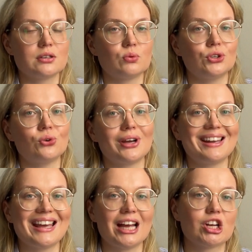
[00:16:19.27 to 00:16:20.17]
what you can
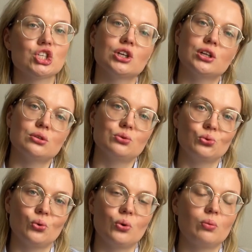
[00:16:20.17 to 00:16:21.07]
actually
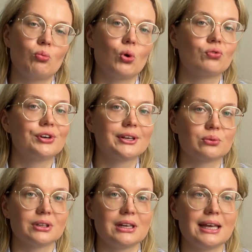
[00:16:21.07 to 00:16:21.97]
do more
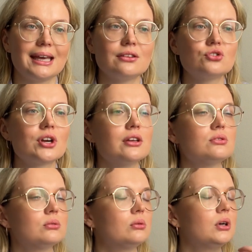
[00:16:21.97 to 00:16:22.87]
frequently, and try
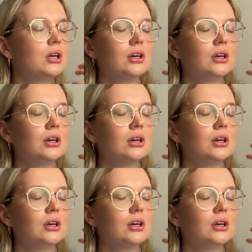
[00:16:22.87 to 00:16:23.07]
to